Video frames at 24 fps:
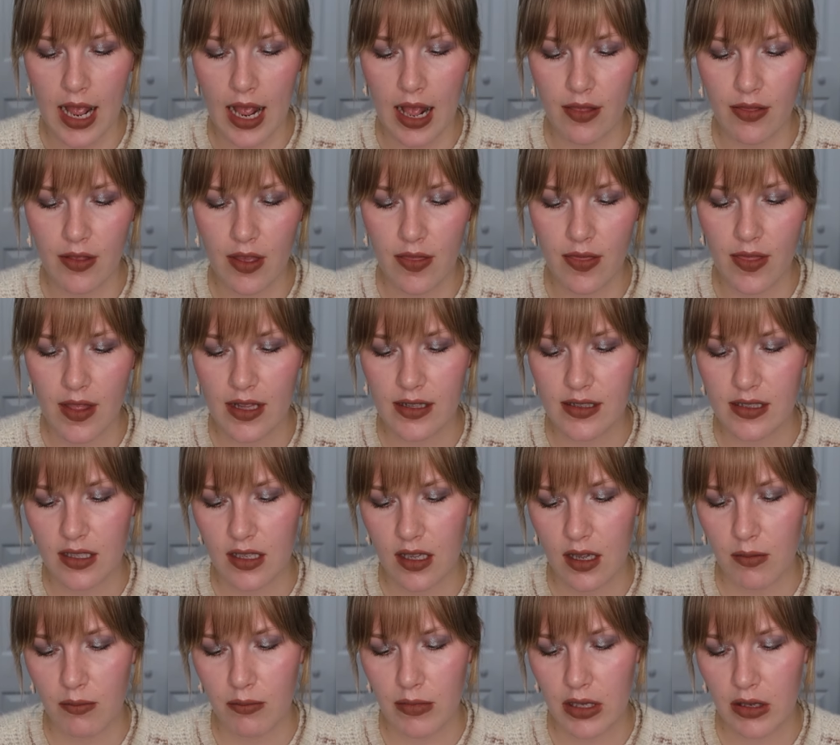And then this
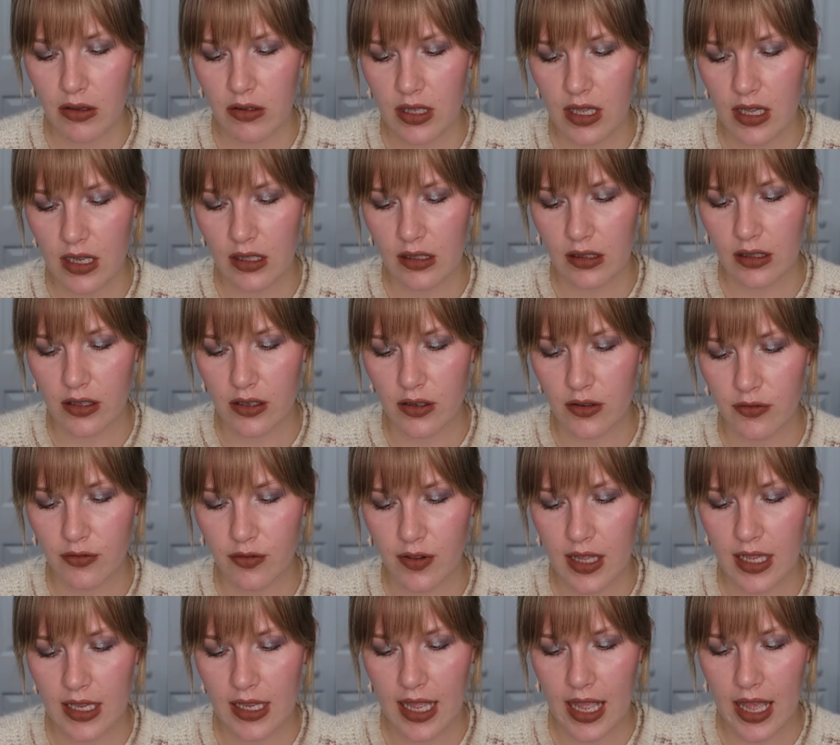Chameleon Glitter Flake,